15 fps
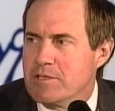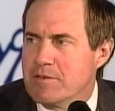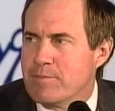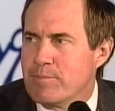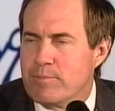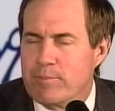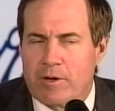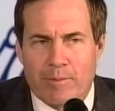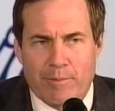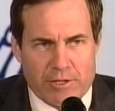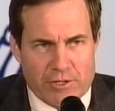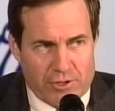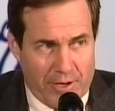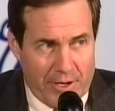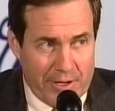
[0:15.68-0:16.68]
have probably been
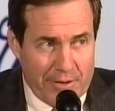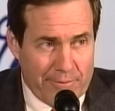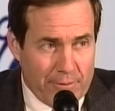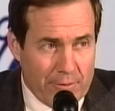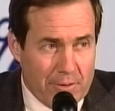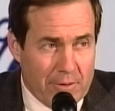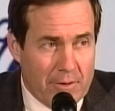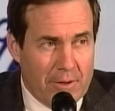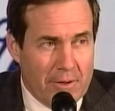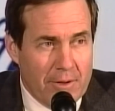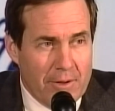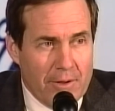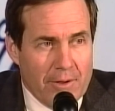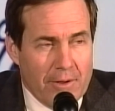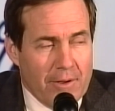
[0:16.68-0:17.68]
trying for
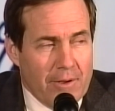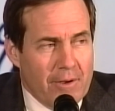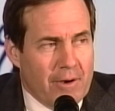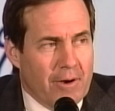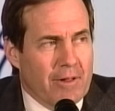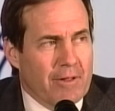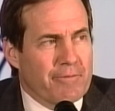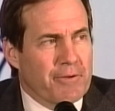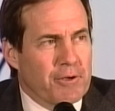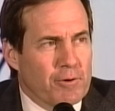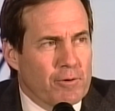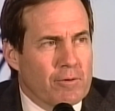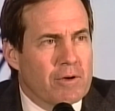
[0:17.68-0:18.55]
all of you,